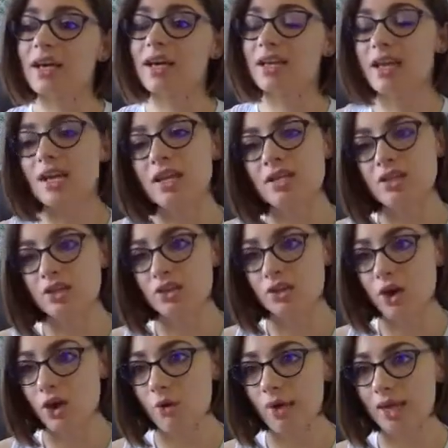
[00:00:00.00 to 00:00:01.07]
getting to
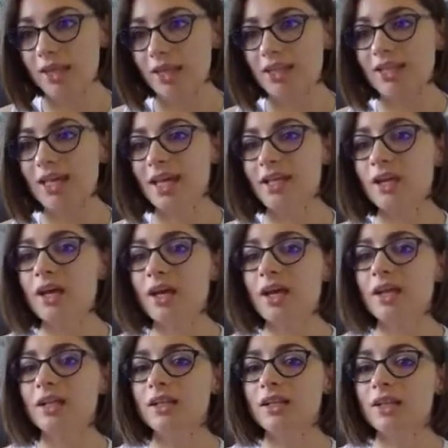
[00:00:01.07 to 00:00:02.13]
know it, and then
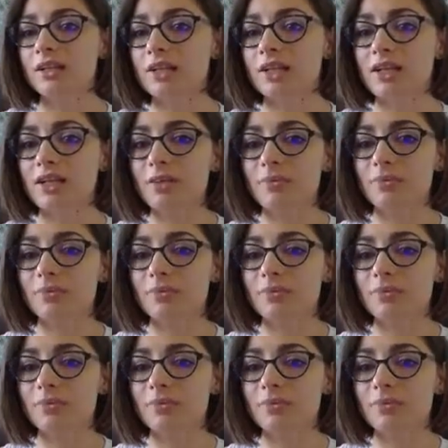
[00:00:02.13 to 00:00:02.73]
learning